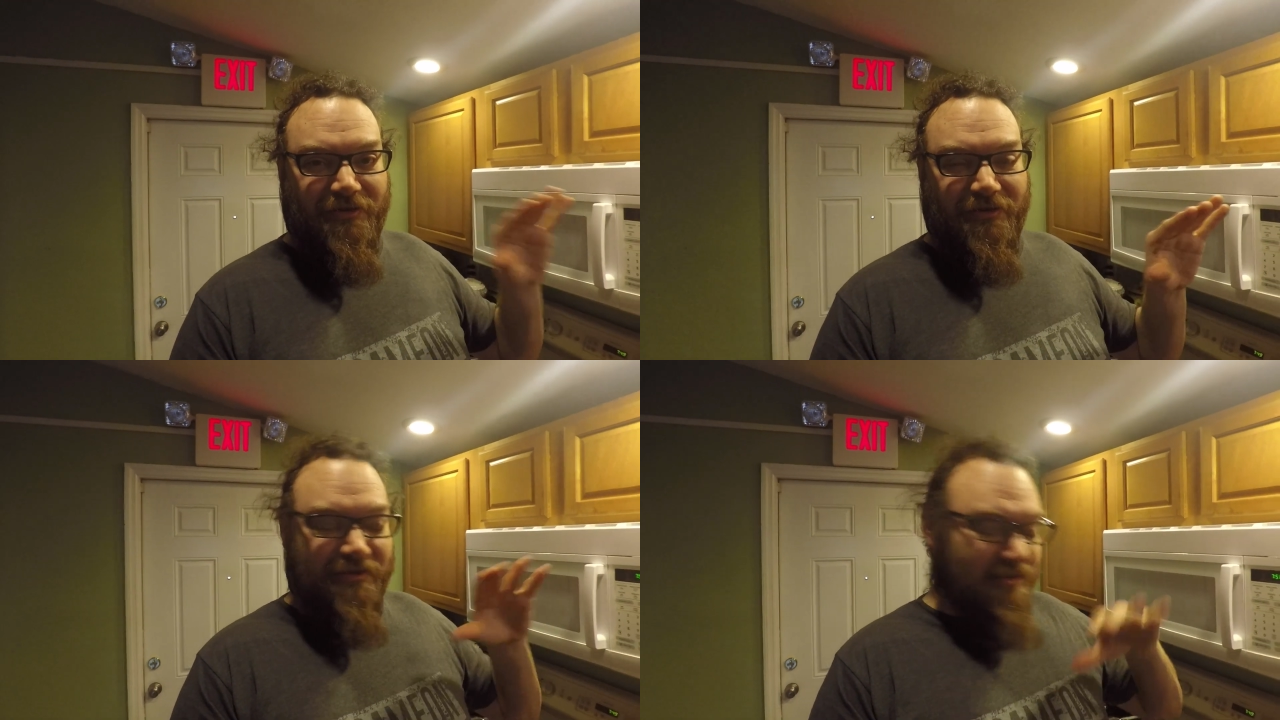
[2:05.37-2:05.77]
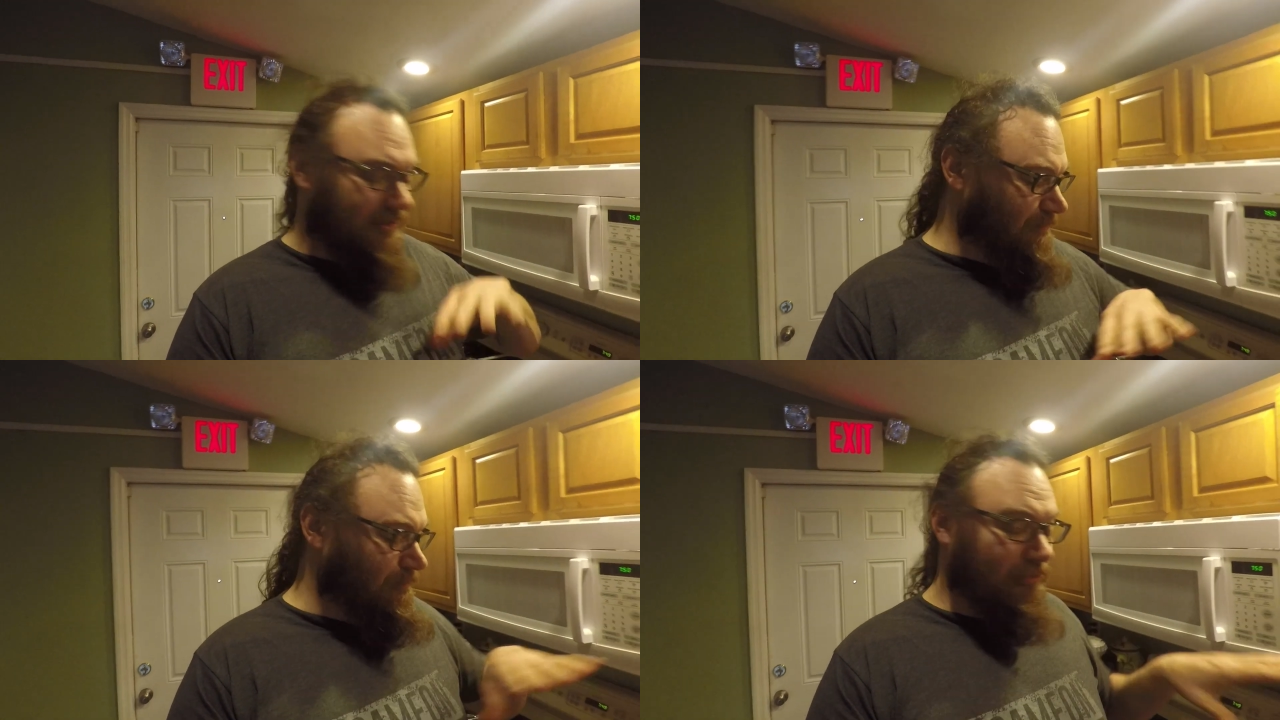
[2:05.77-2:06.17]

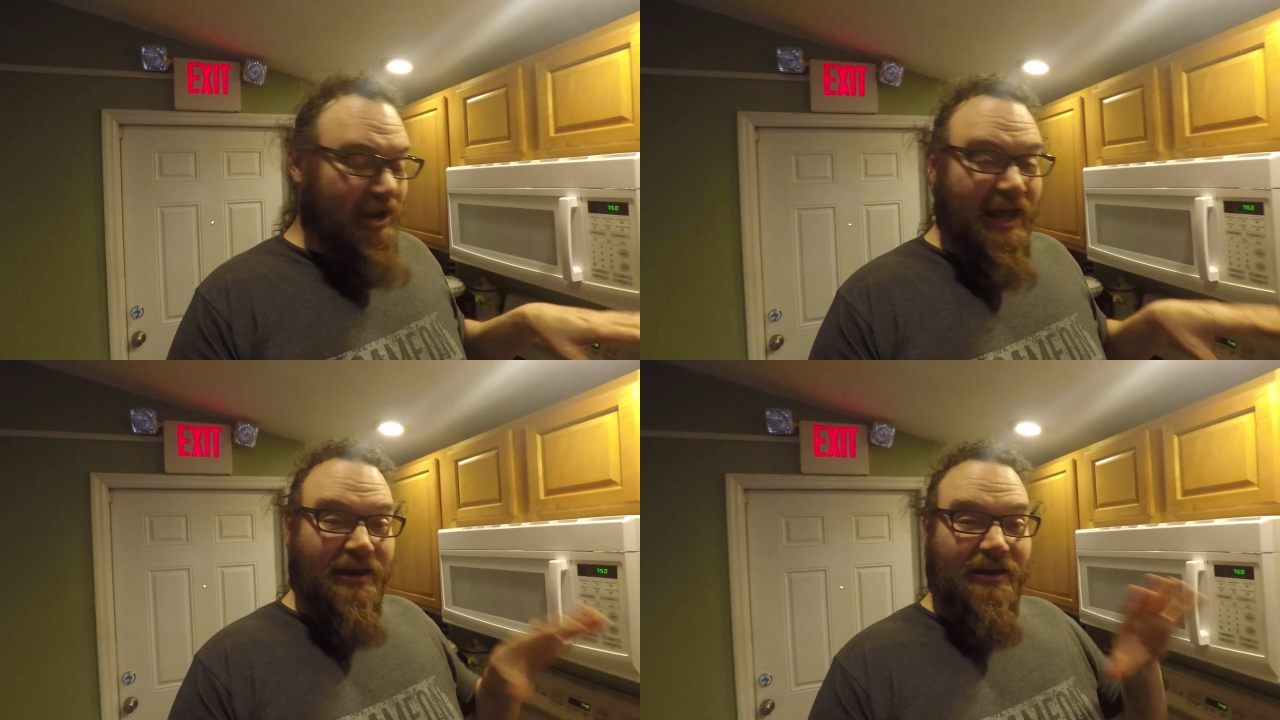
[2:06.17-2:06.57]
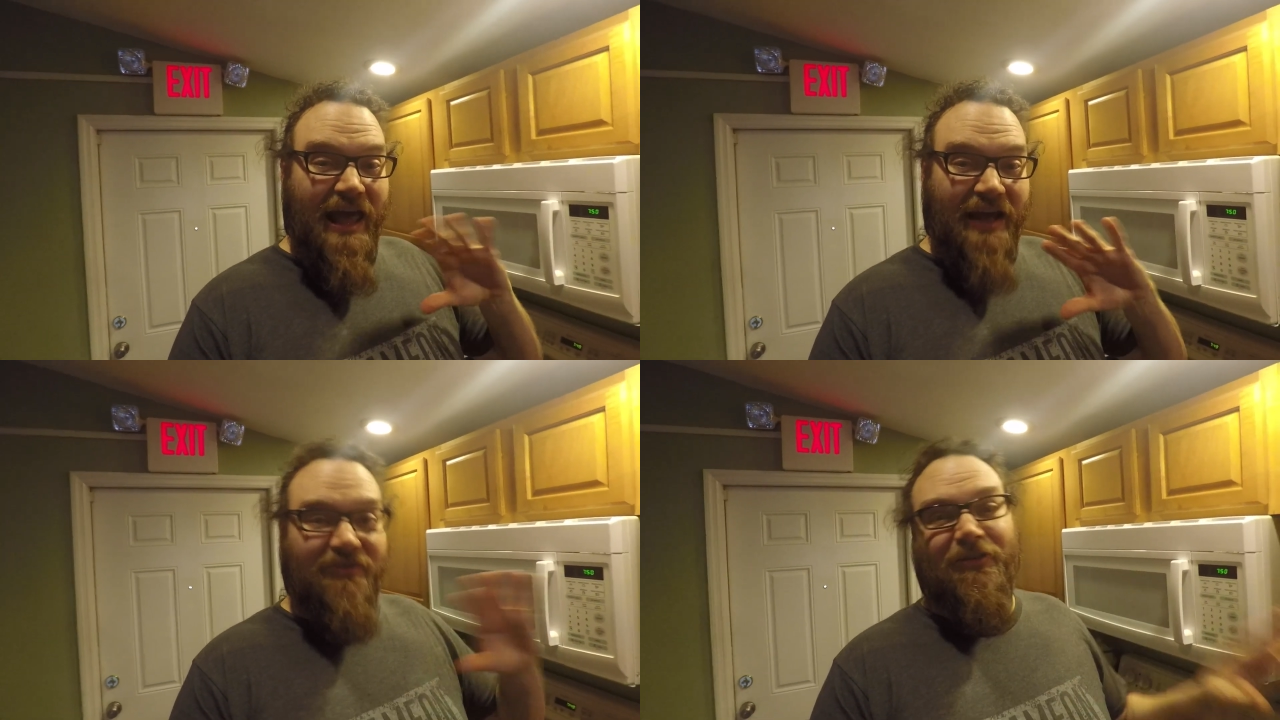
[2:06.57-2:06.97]
the bread
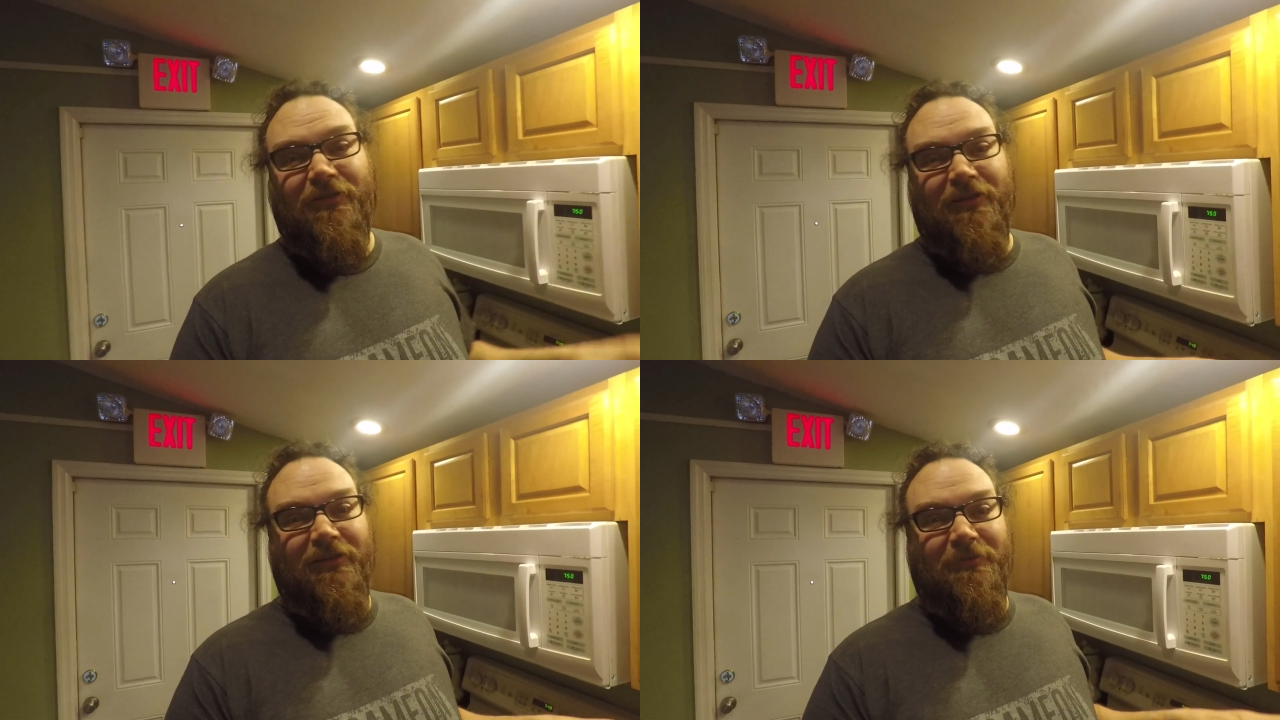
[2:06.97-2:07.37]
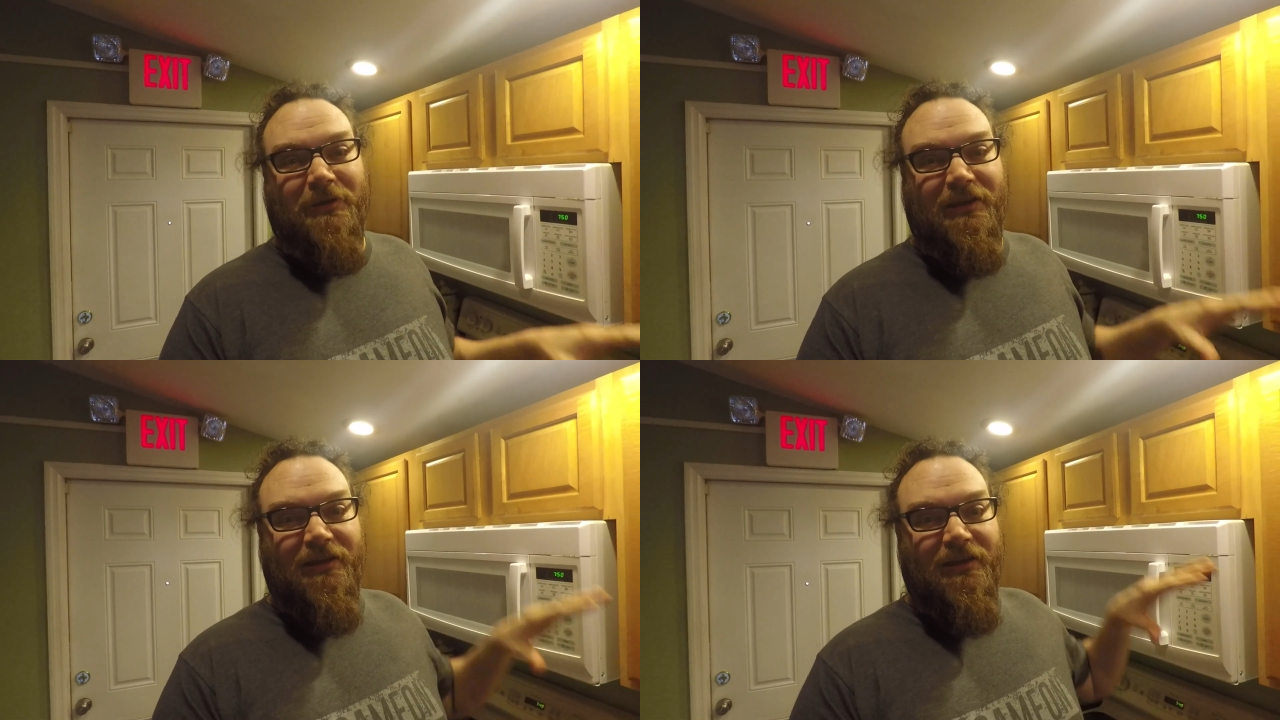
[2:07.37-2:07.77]
extra
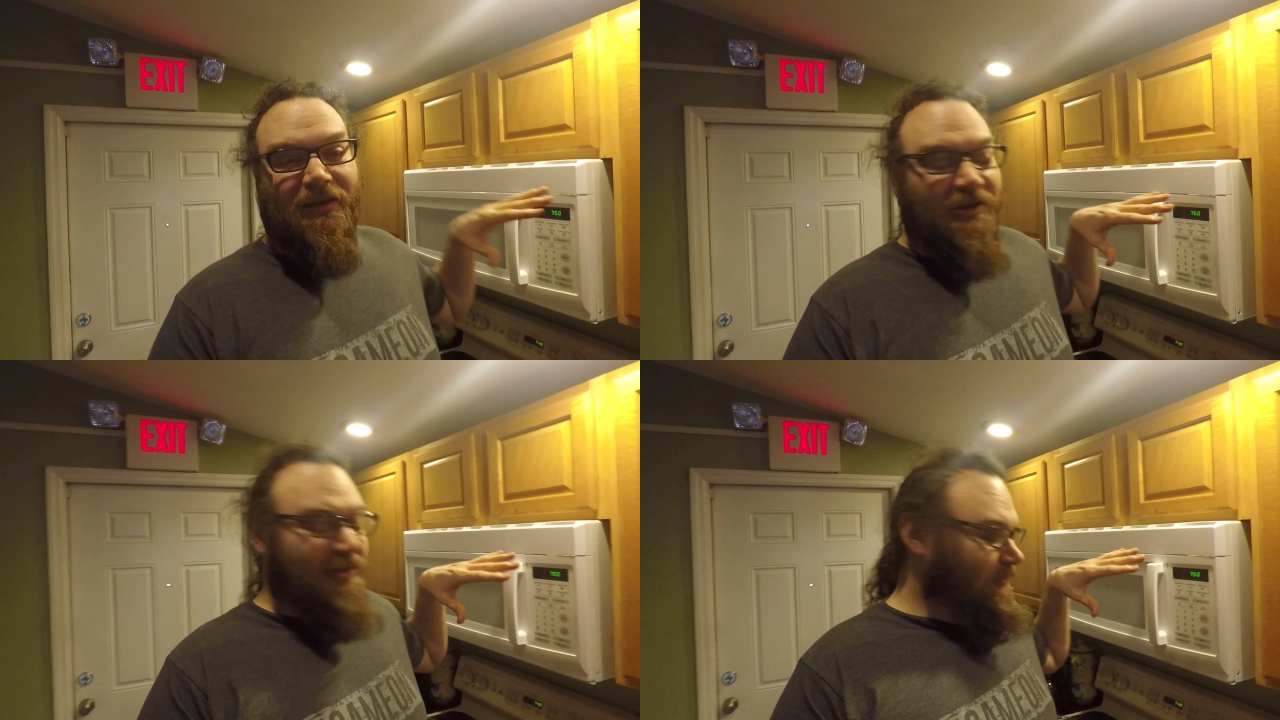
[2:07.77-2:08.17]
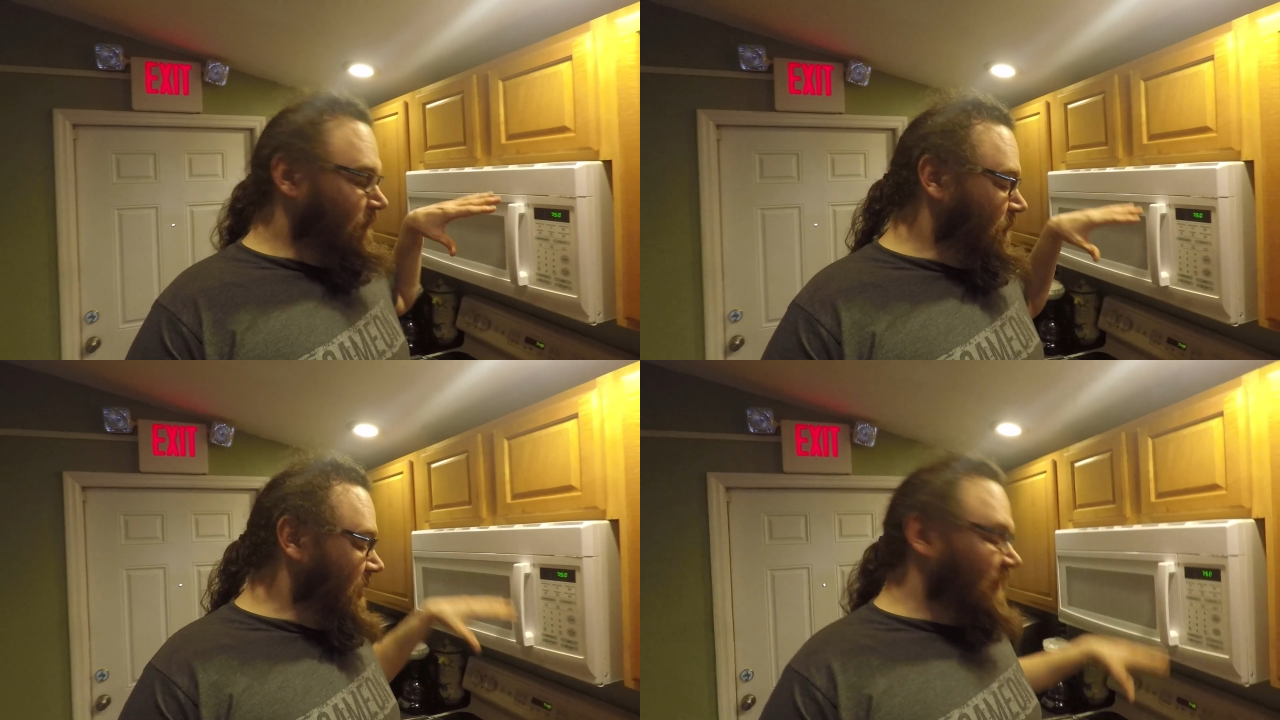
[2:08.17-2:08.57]
crispy
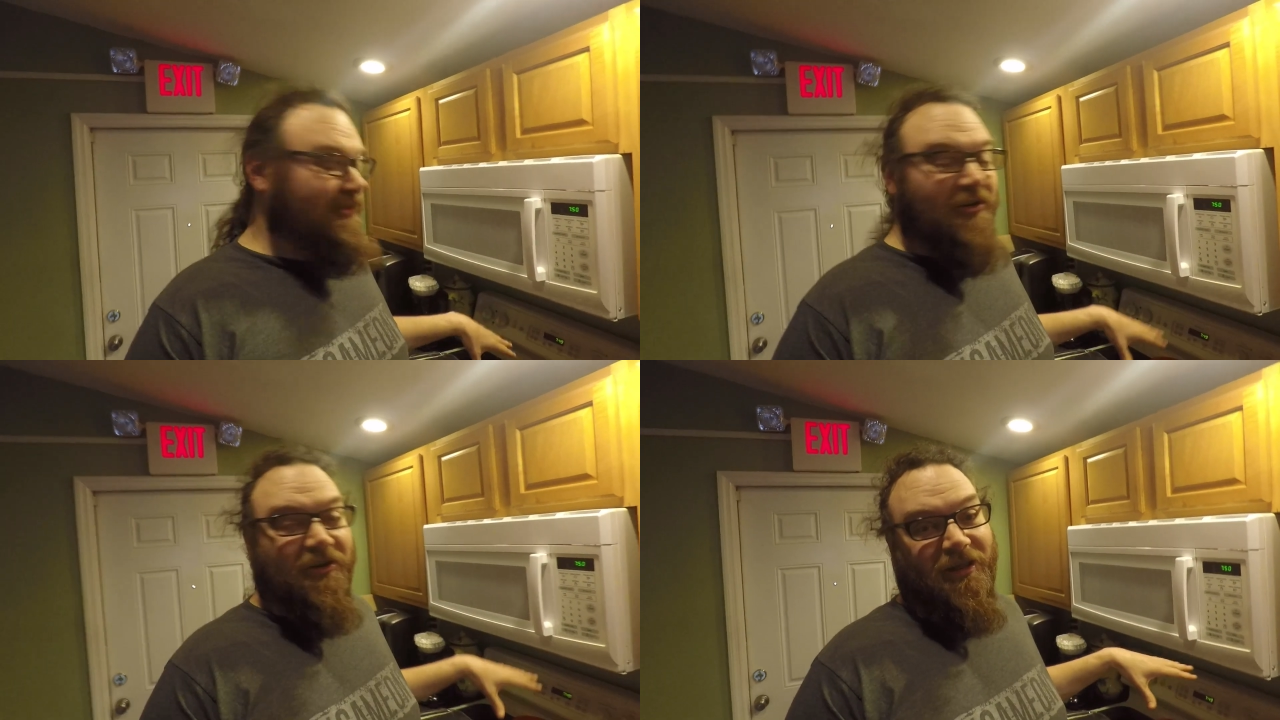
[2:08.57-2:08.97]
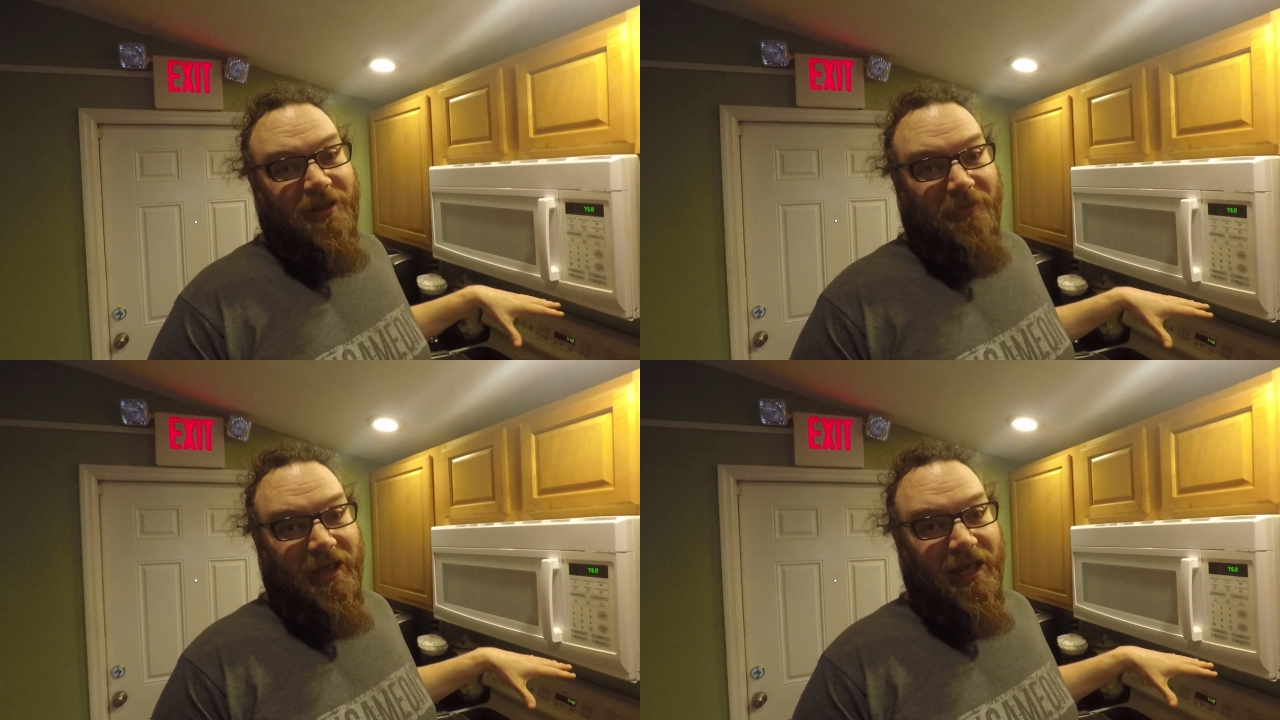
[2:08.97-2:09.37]
while it's cooking in the
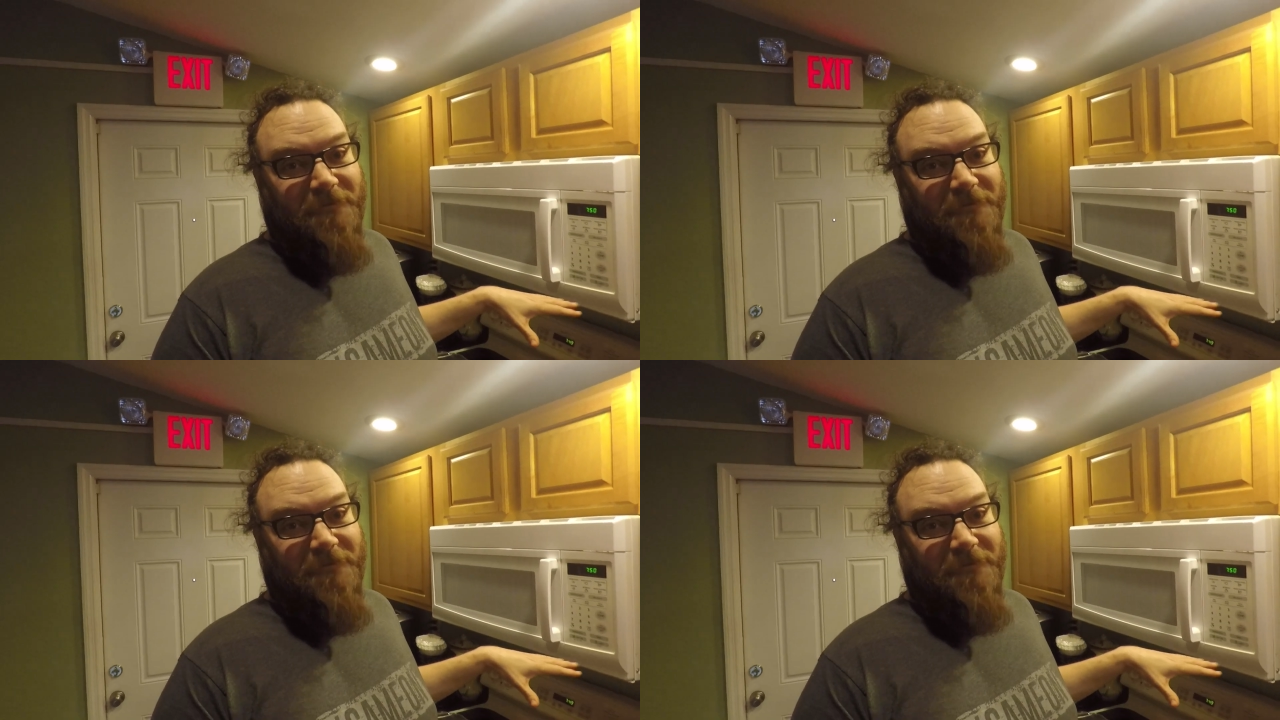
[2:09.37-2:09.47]
pan.